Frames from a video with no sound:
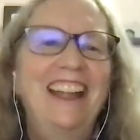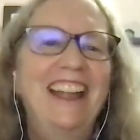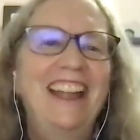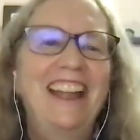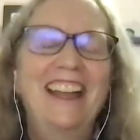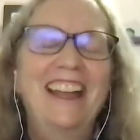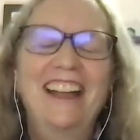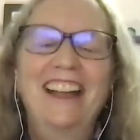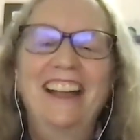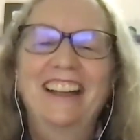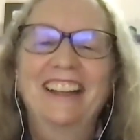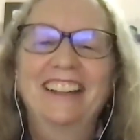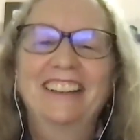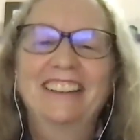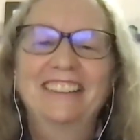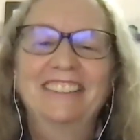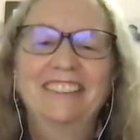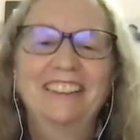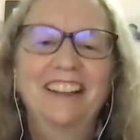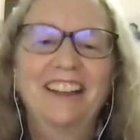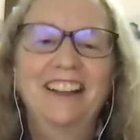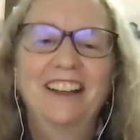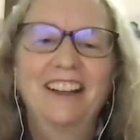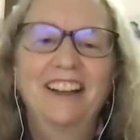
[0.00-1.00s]

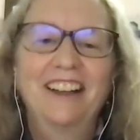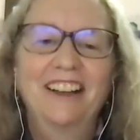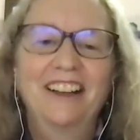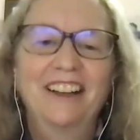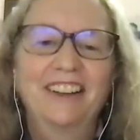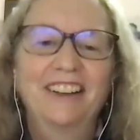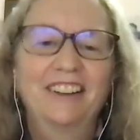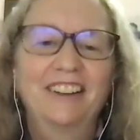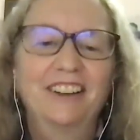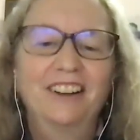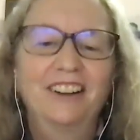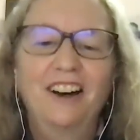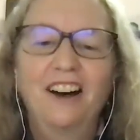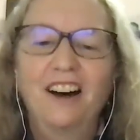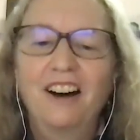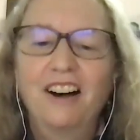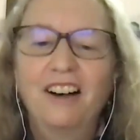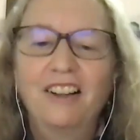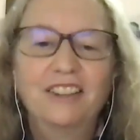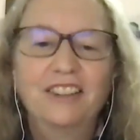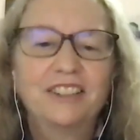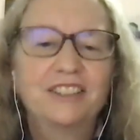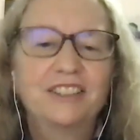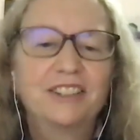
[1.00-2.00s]
And
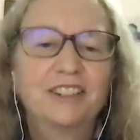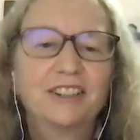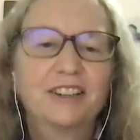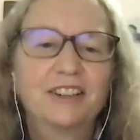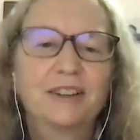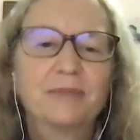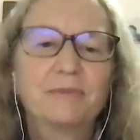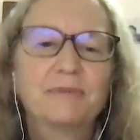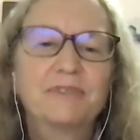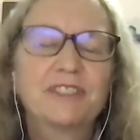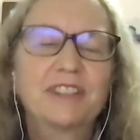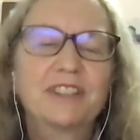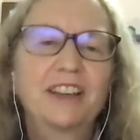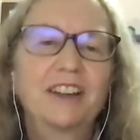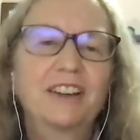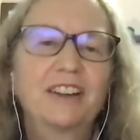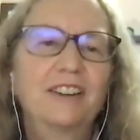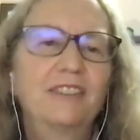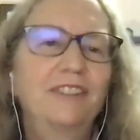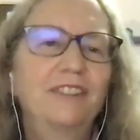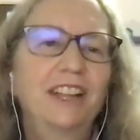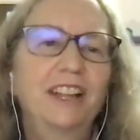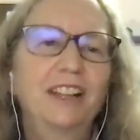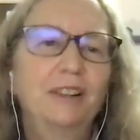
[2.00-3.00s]
all the terms that
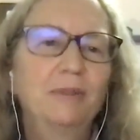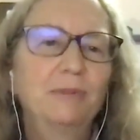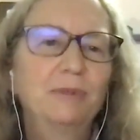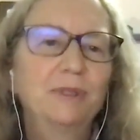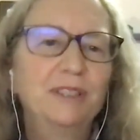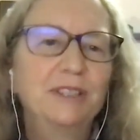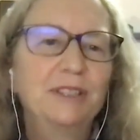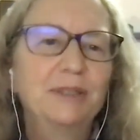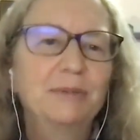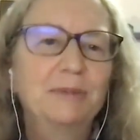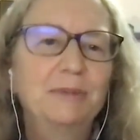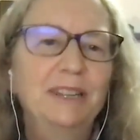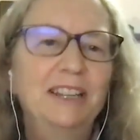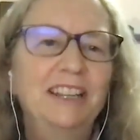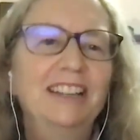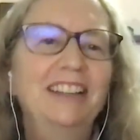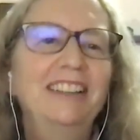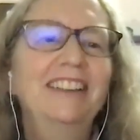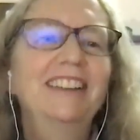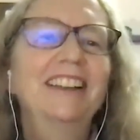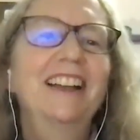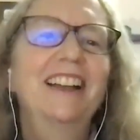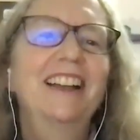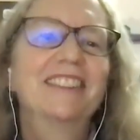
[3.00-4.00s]
are available to me